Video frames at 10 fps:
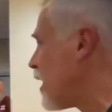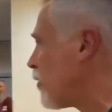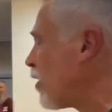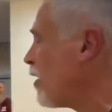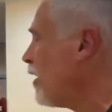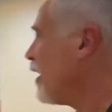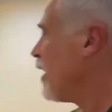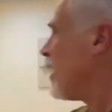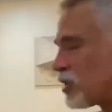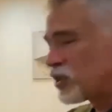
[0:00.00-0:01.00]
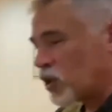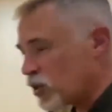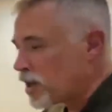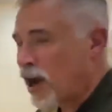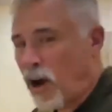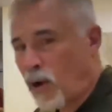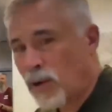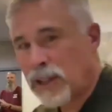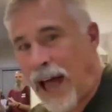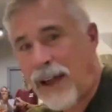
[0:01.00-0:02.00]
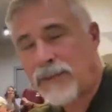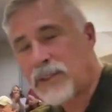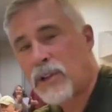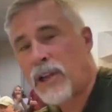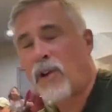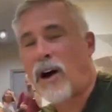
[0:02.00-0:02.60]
ever live studio